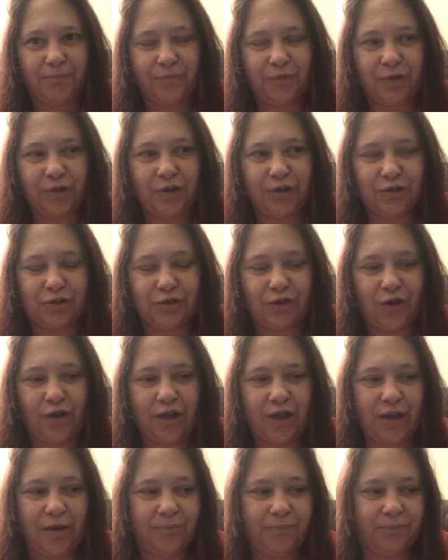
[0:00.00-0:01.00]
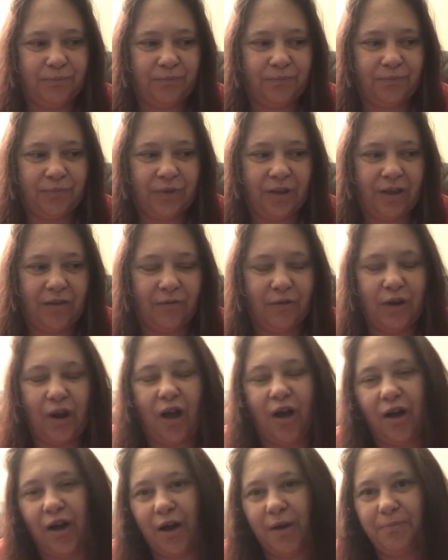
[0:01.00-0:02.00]
you try and, well,
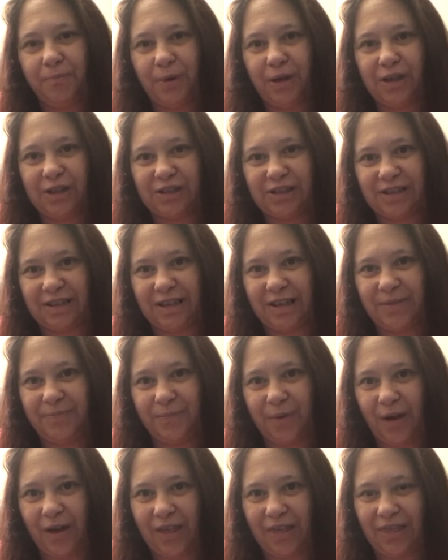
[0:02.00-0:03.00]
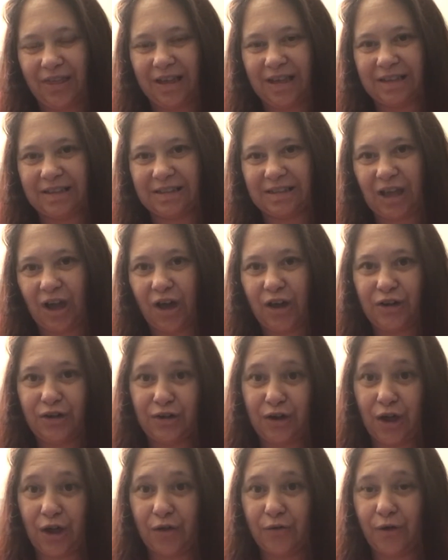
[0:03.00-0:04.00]
I personally buy things that I
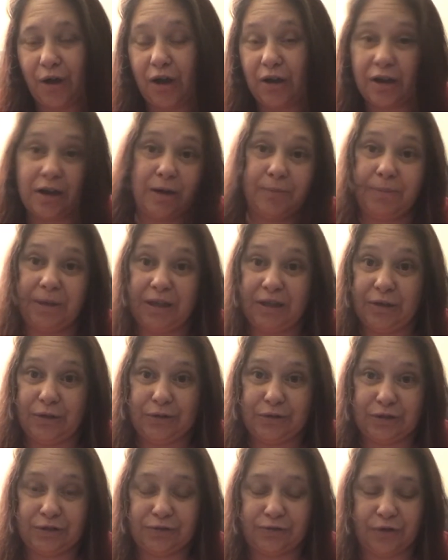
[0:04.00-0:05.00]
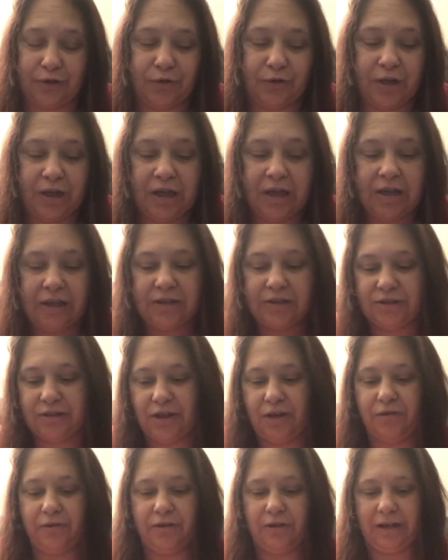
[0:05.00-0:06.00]
know are going to be useful.
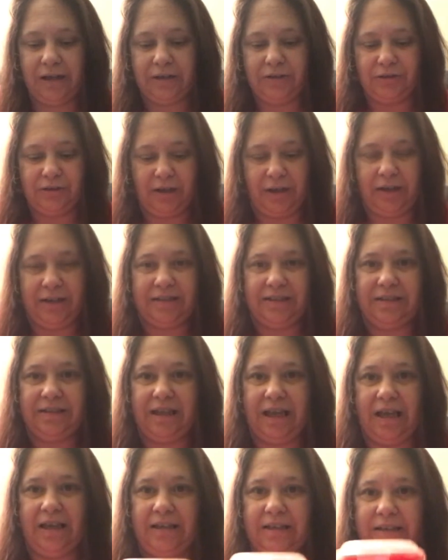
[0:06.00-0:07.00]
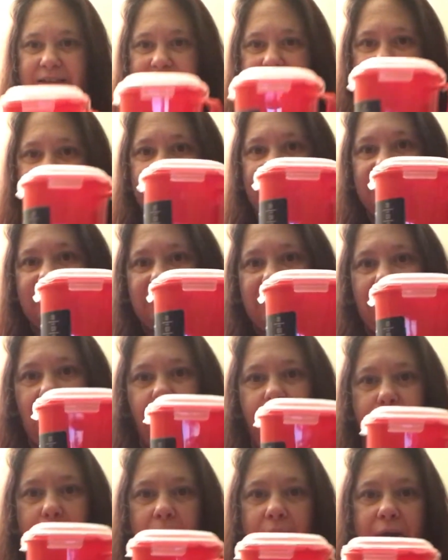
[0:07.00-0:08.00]
So as I said, this is this little
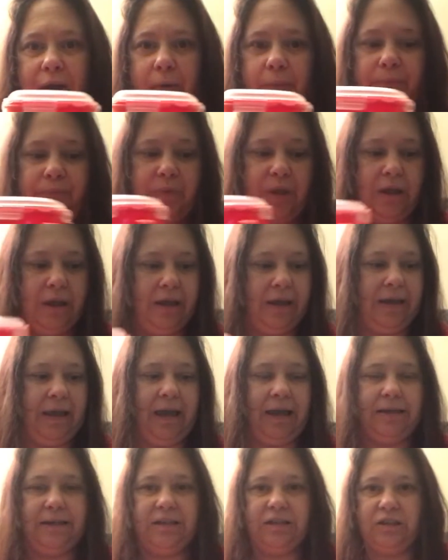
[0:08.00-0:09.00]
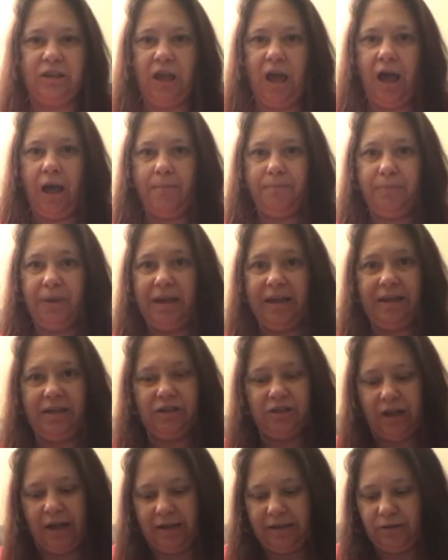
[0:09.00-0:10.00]
pile. He had his
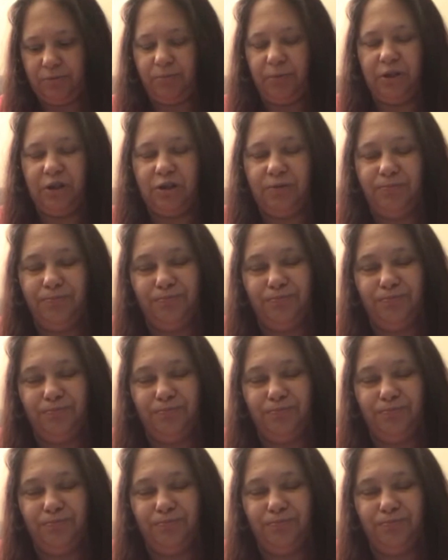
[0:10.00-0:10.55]
PJs, which